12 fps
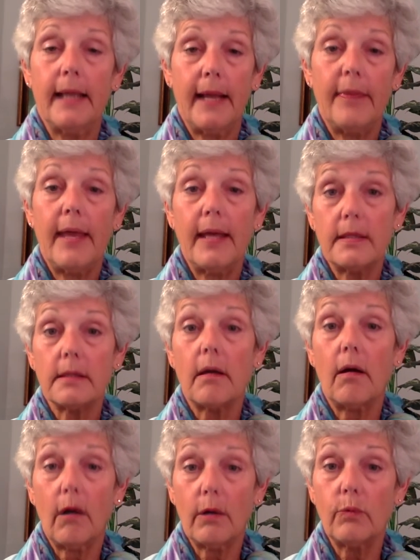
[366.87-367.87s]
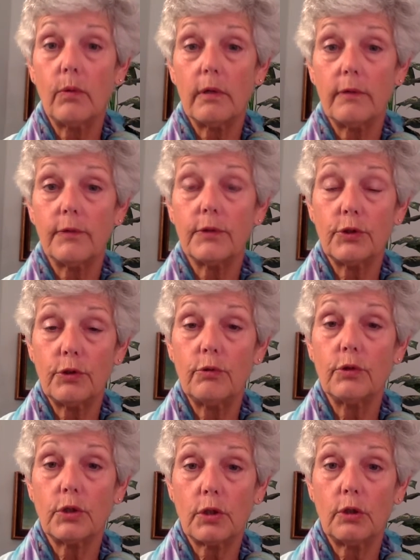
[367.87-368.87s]
And that is a hard word for
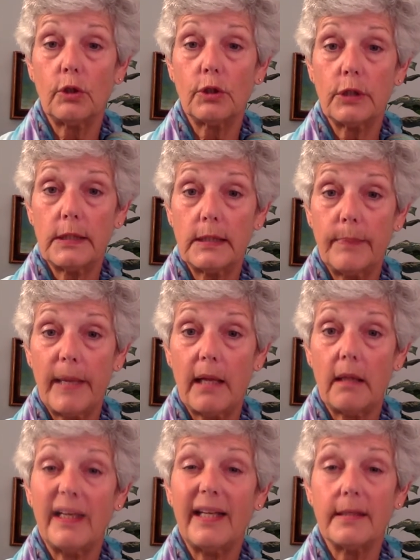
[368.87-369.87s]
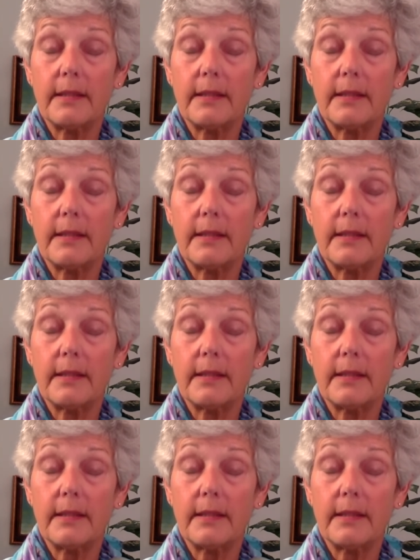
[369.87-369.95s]
students to learn to spell.